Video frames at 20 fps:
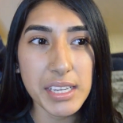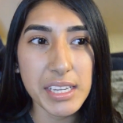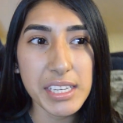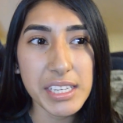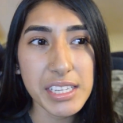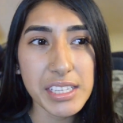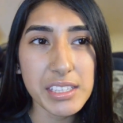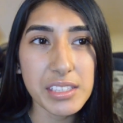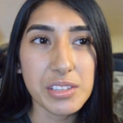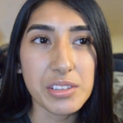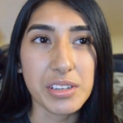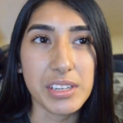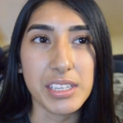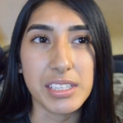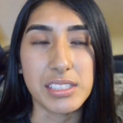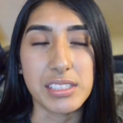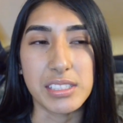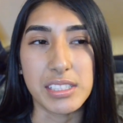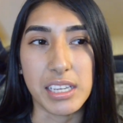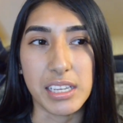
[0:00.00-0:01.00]
and he
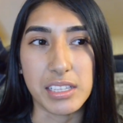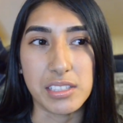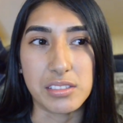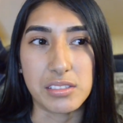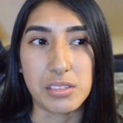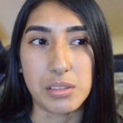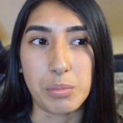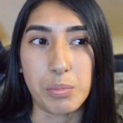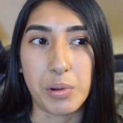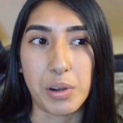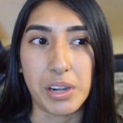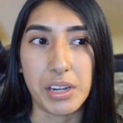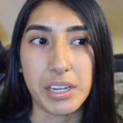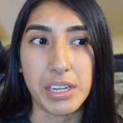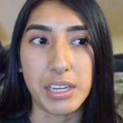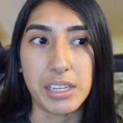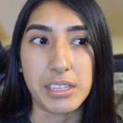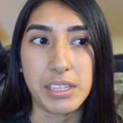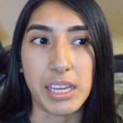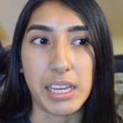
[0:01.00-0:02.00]
agreed to take us to the
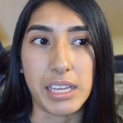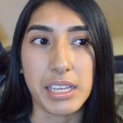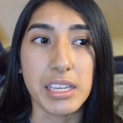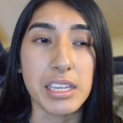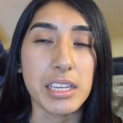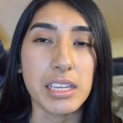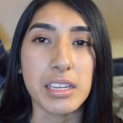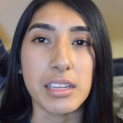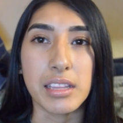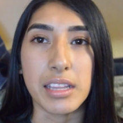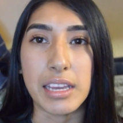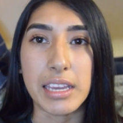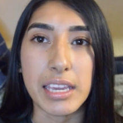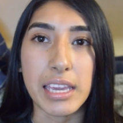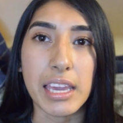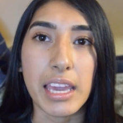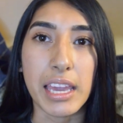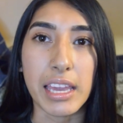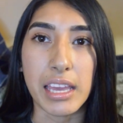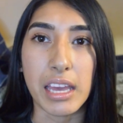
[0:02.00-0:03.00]
party and that he like
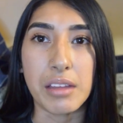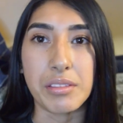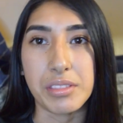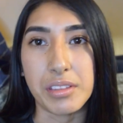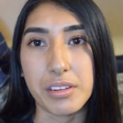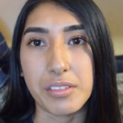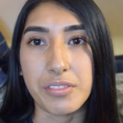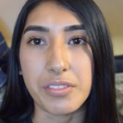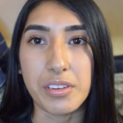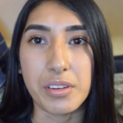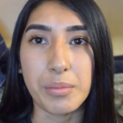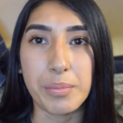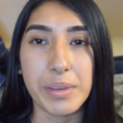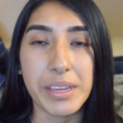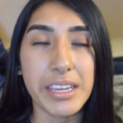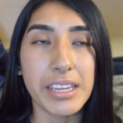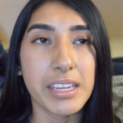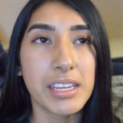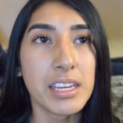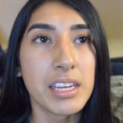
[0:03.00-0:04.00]
hang out there for a
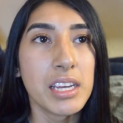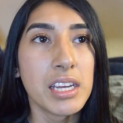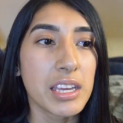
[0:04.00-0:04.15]
bit.